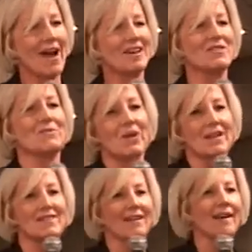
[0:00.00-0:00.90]
I had some
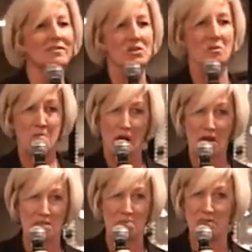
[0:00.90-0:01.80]
guy say that's an
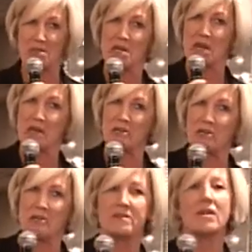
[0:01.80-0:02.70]
impossible
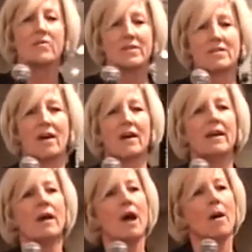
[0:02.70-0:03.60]
standard. No, it's not.